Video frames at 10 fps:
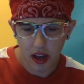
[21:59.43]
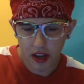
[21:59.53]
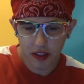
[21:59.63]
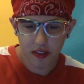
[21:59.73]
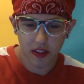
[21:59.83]

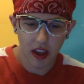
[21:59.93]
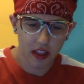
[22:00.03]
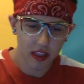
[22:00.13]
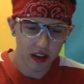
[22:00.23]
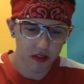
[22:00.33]
I
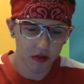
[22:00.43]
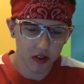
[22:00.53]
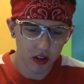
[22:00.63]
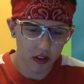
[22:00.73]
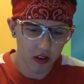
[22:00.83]
sat next to
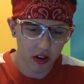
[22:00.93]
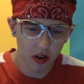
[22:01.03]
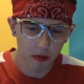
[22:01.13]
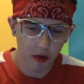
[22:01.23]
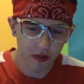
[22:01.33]
each other, and
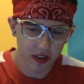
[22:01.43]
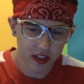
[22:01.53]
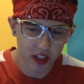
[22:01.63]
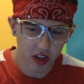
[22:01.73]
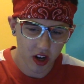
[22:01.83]
our boyfriend
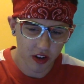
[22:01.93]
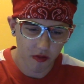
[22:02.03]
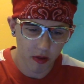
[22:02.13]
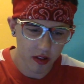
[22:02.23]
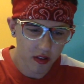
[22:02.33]
seemed across
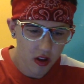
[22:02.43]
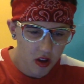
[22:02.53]
from us.